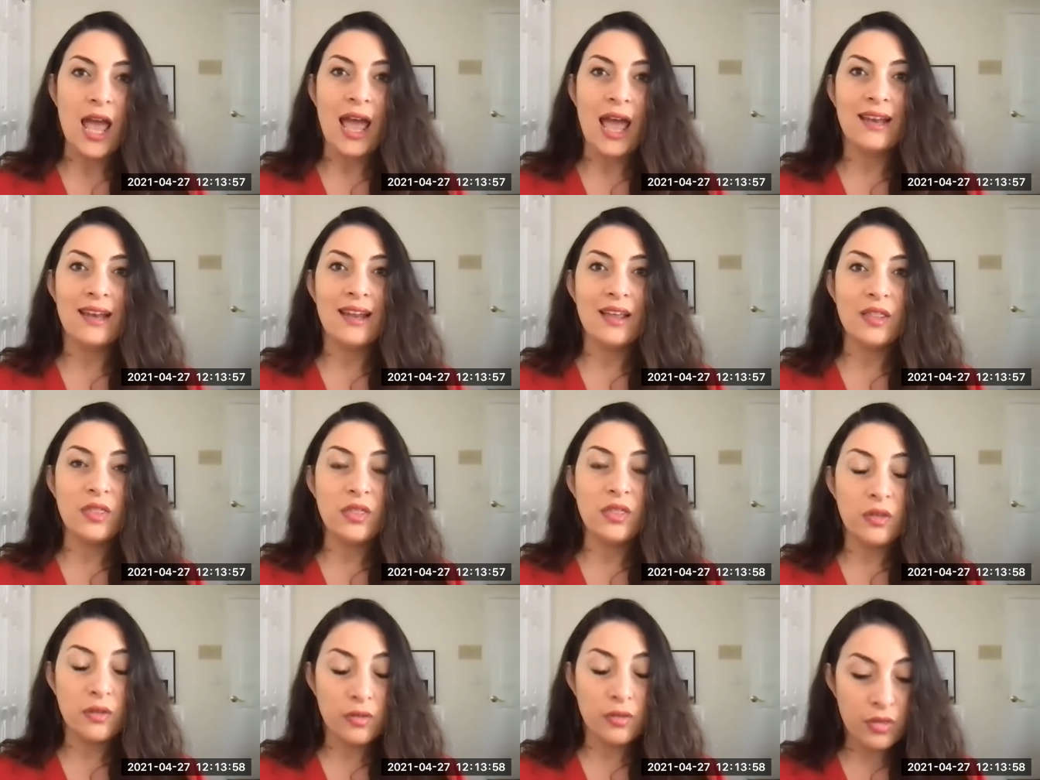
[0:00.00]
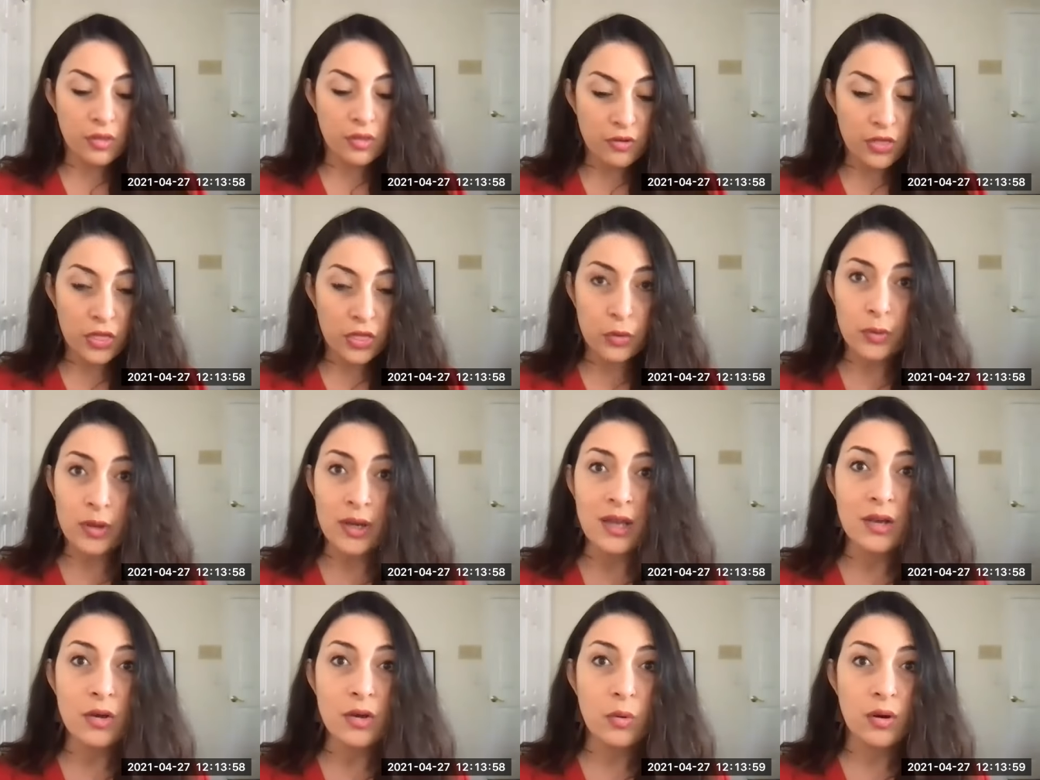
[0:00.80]
And the, the
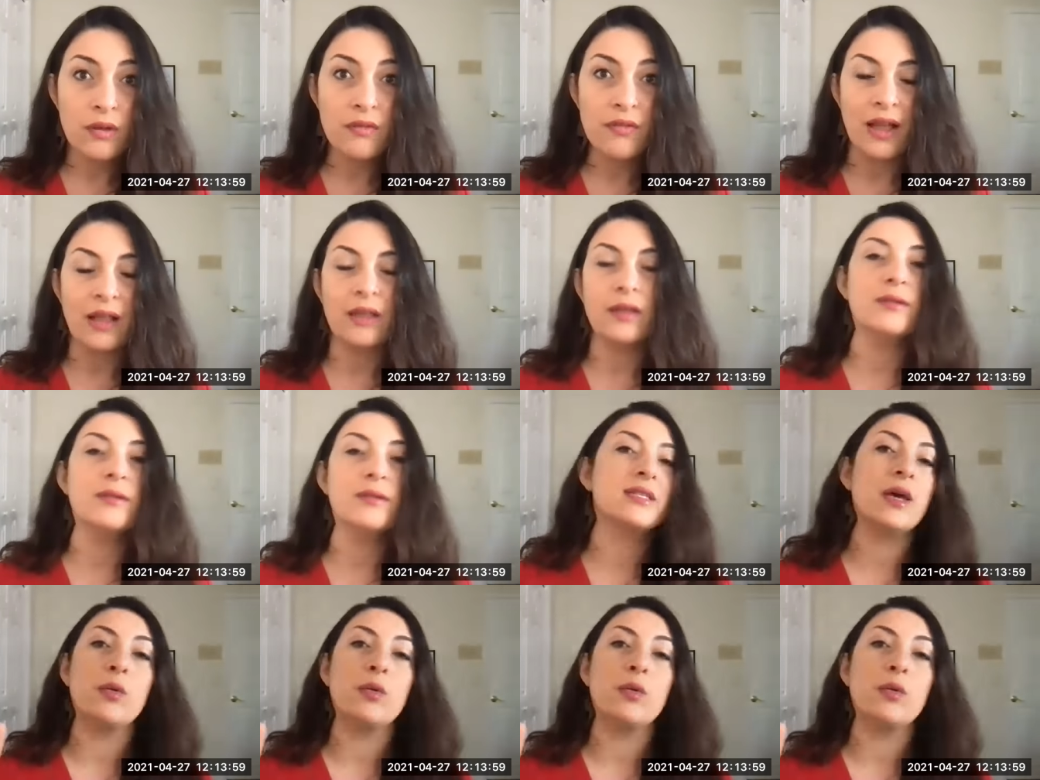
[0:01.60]
three core values